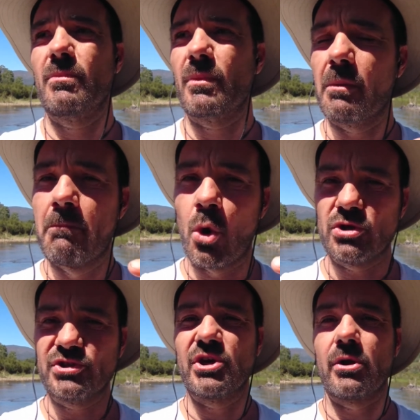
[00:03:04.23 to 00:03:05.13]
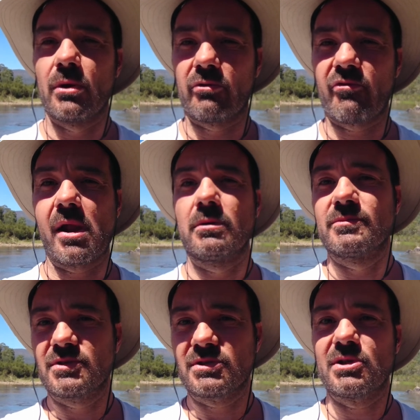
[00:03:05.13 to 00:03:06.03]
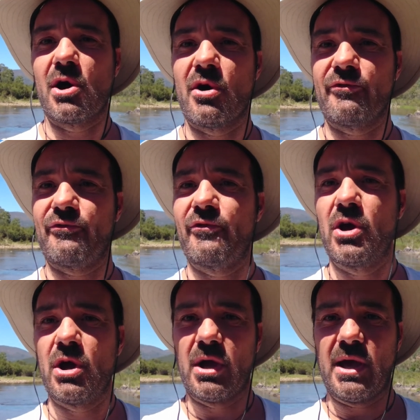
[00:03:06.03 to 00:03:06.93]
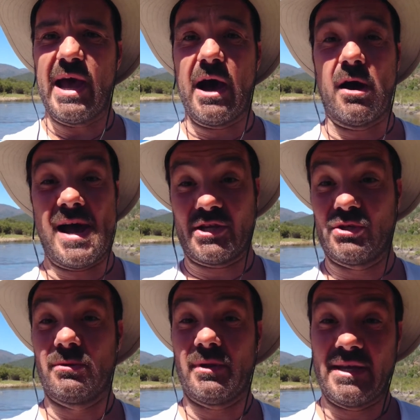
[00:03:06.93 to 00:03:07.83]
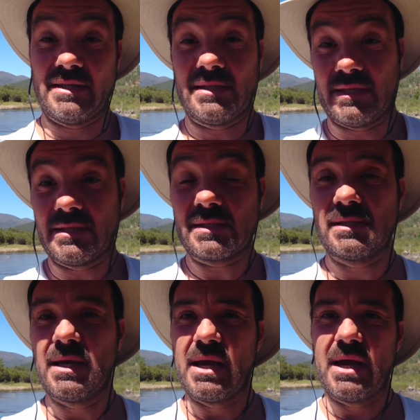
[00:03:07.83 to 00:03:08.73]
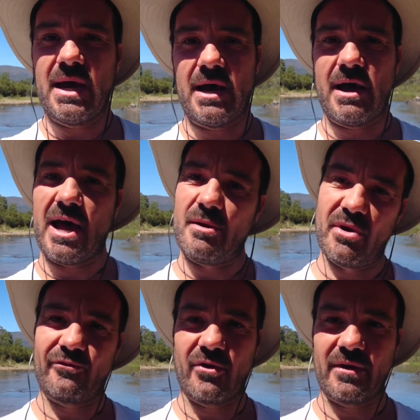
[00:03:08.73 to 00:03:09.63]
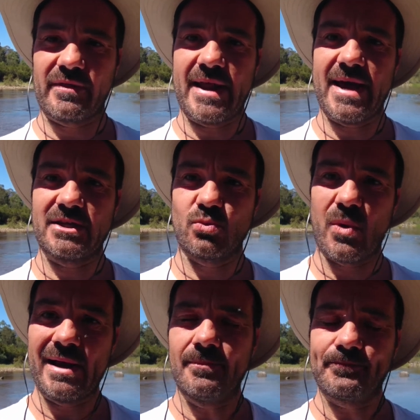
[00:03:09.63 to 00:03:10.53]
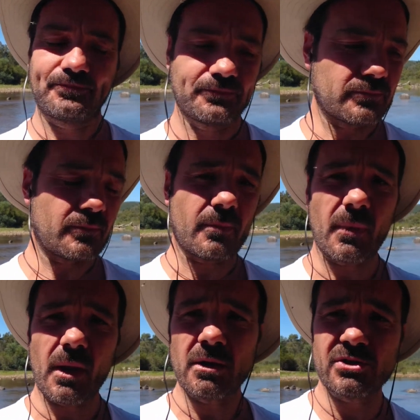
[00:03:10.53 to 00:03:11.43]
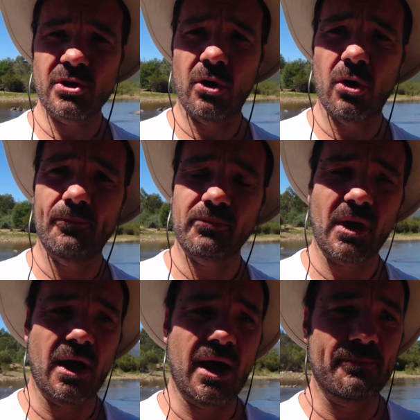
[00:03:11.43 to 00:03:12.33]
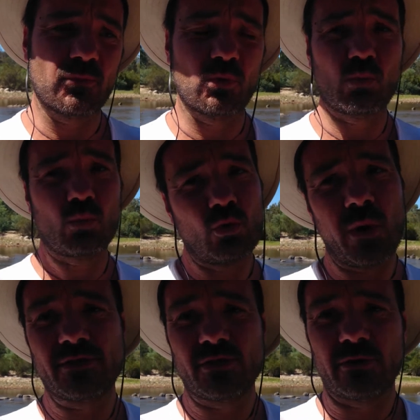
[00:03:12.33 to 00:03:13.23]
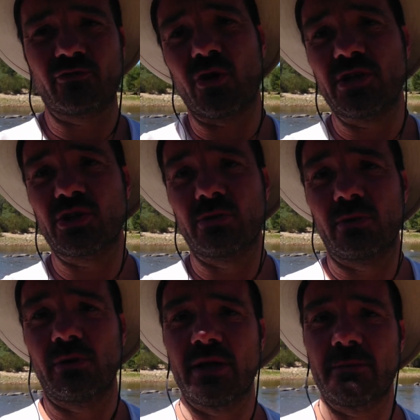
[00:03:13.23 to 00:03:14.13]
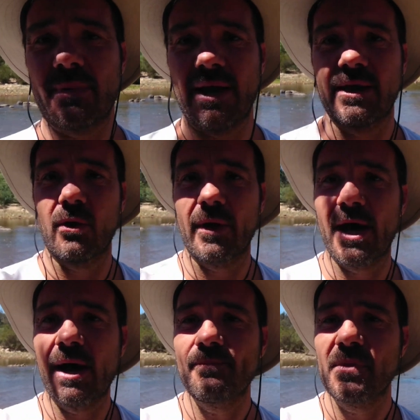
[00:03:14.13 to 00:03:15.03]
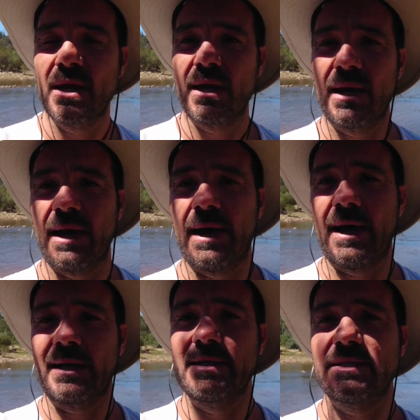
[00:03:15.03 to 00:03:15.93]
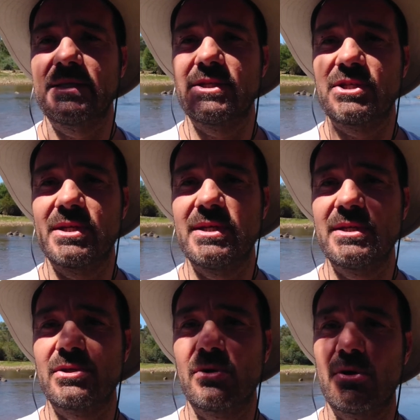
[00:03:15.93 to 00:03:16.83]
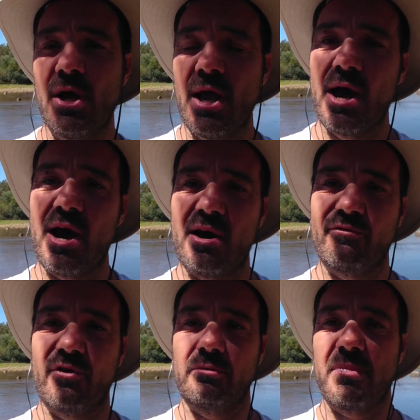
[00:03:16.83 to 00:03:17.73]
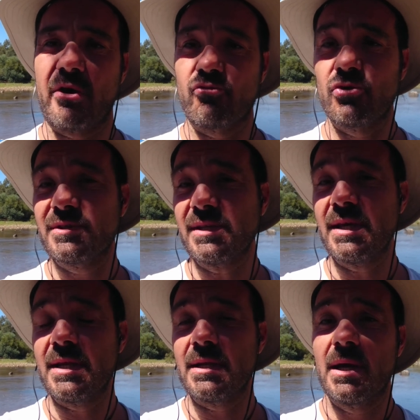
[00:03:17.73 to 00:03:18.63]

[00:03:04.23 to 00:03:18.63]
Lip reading: more subtle realms of our actual existence, I'll be offering that as well. So I'm quite sort of traditional in my yoga, at least initially. So I've got my roots in